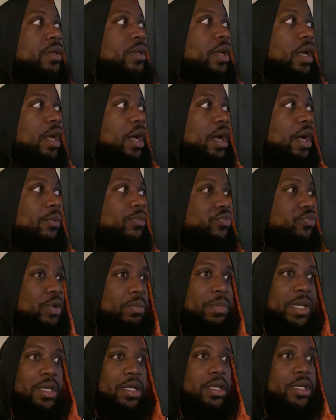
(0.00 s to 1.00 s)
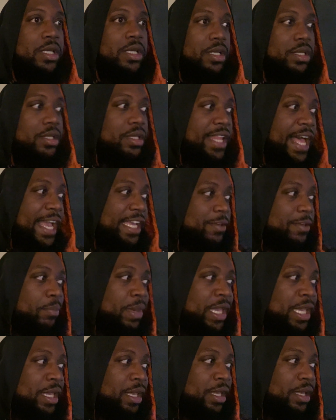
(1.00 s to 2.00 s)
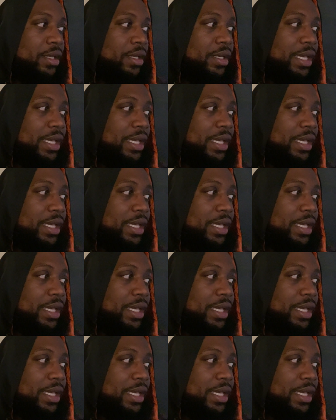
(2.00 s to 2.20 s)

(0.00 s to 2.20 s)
from the hood like me